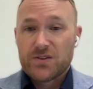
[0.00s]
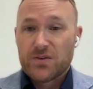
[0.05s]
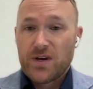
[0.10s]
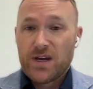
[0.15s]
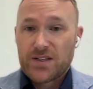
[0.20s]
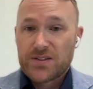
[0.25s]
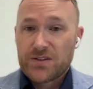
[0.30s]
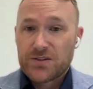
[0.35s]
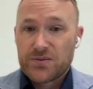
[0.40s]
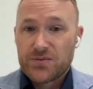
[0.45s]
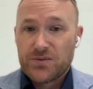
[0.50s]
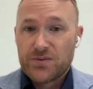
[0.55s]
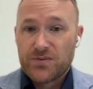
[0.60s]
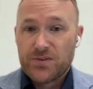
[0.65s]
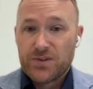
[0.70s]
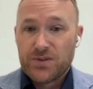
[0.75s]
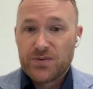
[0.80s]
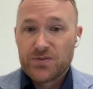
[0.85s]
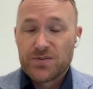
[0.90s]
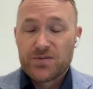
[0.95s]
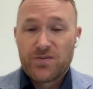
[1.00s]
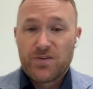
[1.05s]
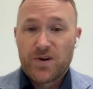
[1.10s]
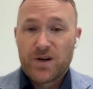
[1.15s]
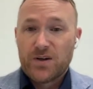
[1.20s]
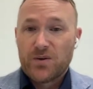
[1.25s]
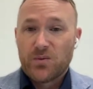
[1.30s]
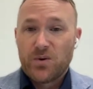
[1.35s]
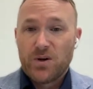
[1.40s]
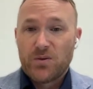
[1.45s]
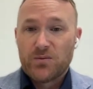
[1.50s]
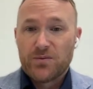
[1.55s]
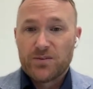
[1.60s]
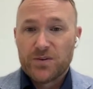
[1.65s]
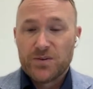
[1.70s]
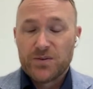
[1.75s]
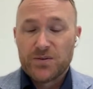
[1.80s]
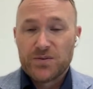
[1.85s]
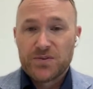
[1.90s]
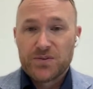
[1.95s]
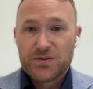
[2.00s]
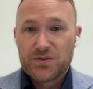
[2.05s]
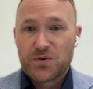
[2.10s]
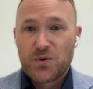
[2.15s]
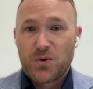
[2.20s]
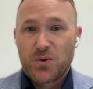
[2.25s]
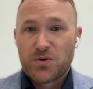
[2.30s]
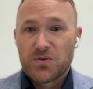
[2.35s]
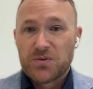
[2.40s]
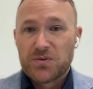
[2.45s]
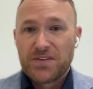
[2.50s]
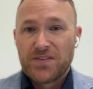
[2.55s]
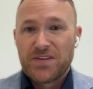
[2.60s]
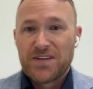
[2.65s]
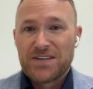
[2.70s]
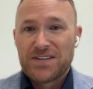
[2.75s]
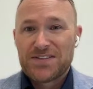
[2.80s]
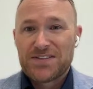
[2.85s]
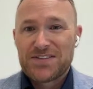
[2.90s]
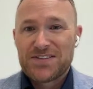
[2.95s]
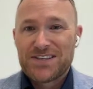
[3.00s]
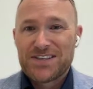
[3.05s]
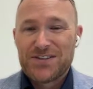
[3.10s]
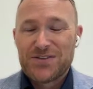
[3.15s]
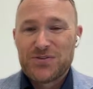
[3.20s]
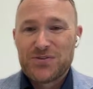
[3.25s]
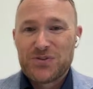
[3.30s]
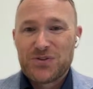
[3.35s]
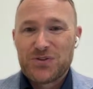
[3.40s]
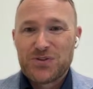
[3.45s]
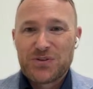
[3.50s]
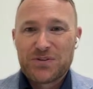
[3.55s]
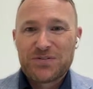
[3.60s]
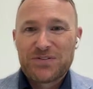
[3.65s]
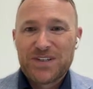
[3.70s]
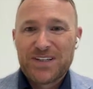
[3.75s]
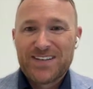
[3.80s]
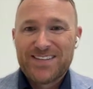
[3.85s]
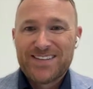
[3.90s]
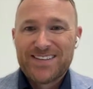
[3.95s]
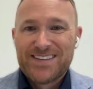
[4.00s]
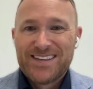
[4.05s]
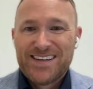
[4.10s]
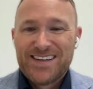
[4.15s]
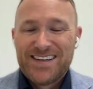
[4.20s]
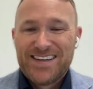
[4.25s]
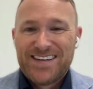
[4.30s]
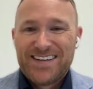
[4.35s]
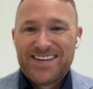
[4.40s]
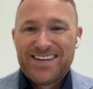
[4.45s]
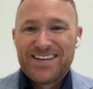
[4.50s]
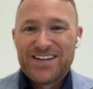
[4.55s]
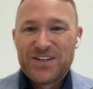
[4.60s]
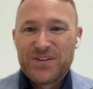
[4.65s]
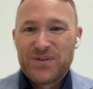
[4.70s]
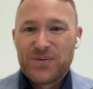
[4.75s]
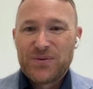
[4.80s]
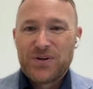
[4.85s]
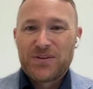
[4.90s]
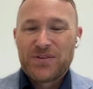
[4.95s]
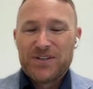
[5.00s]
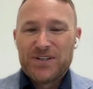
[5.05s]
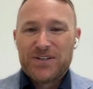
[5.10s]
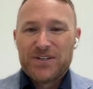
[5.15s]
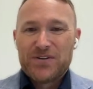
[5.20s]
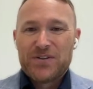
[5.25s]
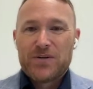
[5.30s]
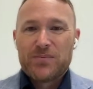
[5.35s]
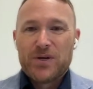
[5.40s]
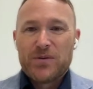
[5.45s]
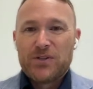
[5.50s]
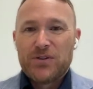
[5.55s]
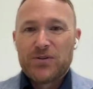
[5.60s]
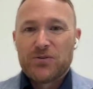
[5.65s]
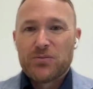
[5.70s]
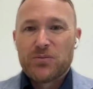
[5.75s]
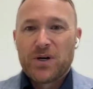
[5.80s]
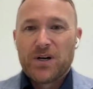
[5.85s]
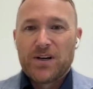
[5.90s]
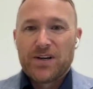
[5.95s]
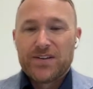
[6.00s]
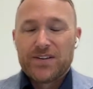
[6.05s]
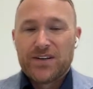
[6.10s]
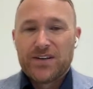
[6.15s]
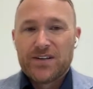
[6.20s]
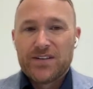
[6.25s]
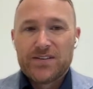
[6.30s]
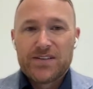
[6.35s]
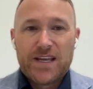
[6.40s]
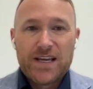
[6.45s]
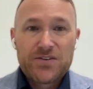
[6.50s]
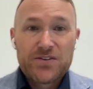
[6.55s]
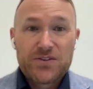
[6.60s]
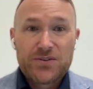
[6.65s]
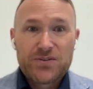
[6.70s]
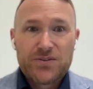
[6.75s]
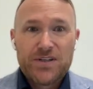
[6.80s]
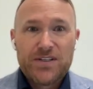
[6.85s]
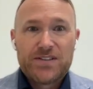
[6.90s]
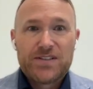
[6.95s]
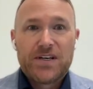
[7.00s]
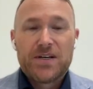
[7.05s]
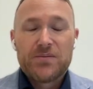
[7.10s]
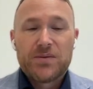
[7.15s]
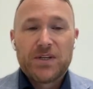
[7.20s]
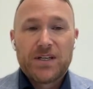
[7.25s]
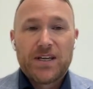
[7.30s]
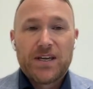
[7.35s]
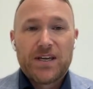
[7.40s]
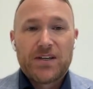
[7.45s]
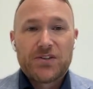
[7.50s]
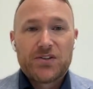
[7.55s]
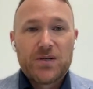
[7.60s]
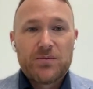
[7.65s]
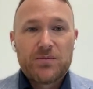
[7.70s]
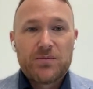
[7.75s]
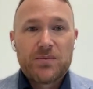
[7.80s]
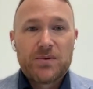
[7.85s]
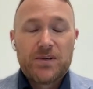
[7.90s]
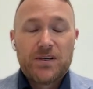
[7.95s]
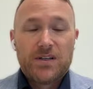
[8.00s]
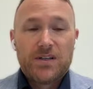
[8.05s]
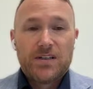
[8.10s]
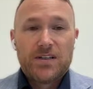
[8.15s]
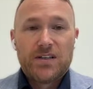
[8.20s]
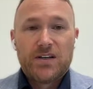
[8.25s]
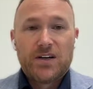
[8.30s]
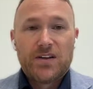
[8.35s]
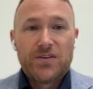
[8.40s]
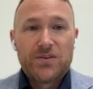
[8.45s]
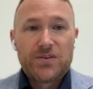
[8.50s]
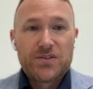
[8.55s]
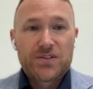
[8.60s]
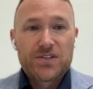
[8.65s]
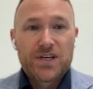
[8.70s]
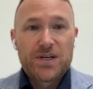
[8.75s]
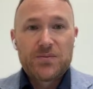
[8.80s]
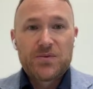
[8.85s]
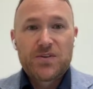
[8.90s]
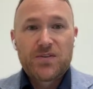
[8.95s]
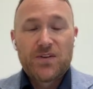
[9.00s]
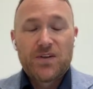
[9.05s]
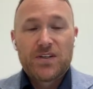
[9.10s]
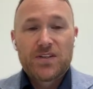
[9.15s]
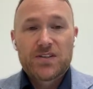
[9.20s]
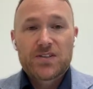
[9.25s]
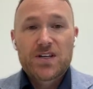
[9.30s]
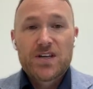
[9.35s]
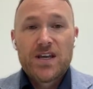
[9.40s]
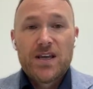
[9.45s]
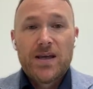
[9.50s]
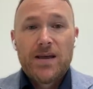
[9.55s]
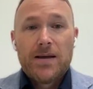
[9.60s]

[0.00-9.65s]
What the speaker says: So access reviews, firewall reviews, those quarterly things that you should have done throughout the year that maybe you were behind on. Now is a great time to catch up on those types of things.